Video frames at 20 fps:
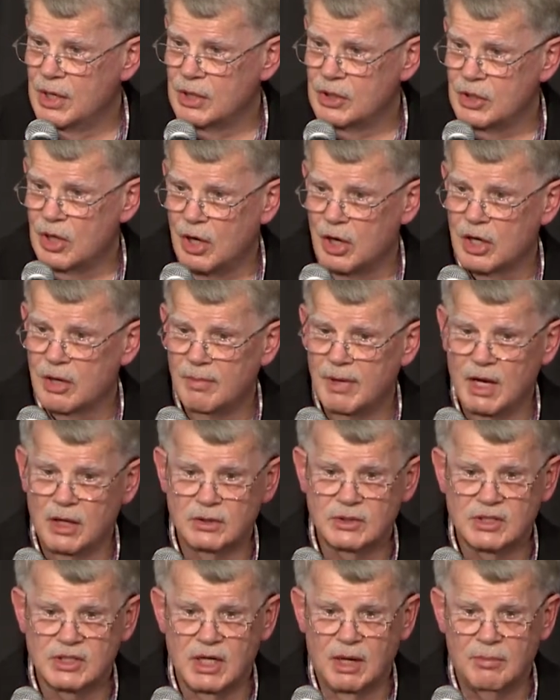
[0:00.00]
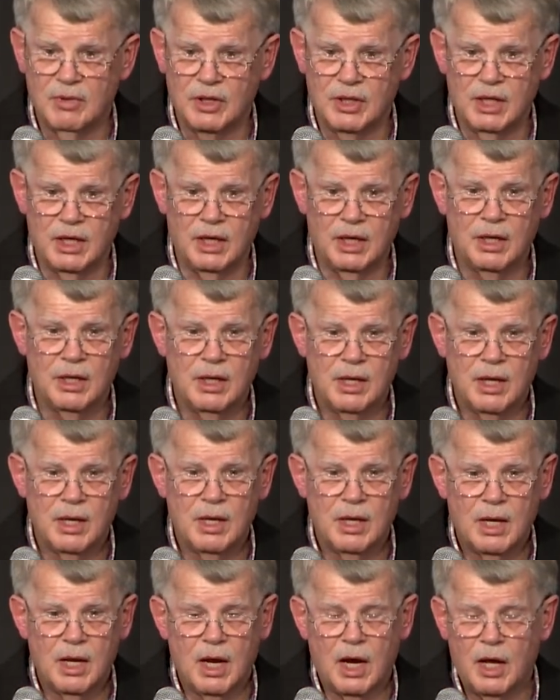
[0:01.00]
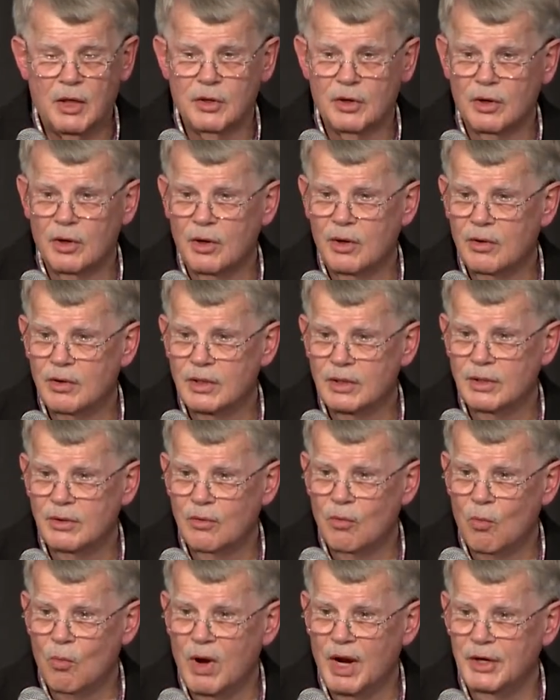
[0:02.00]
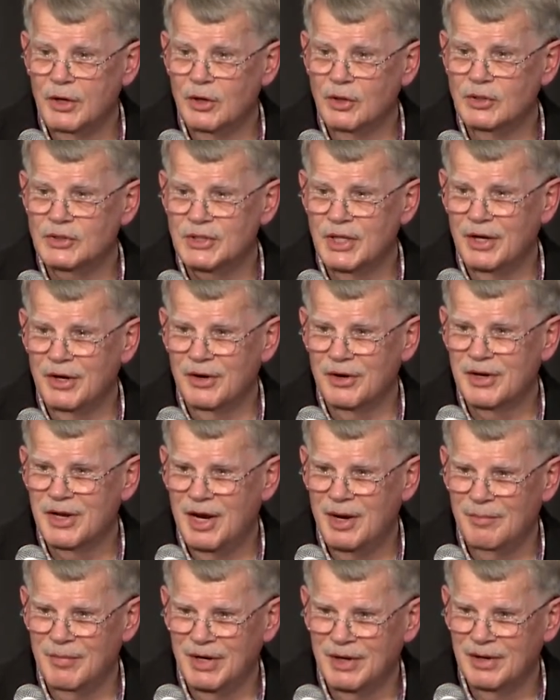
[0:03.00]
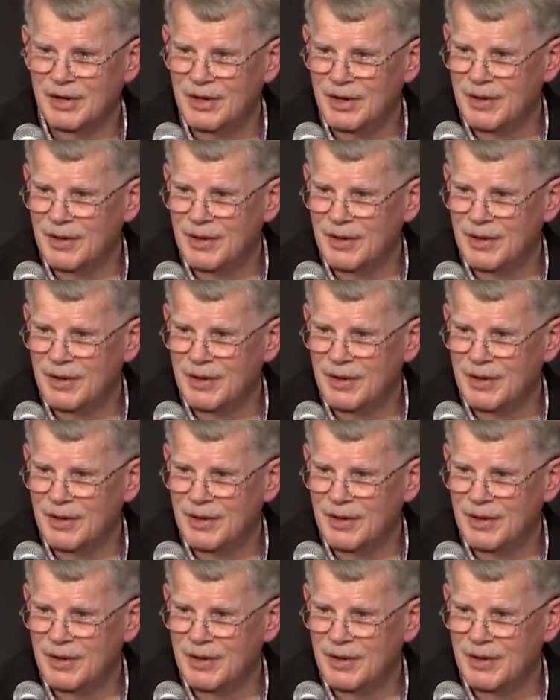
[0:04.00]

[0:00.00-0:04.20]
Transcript: talk about some of the other wonders that are coming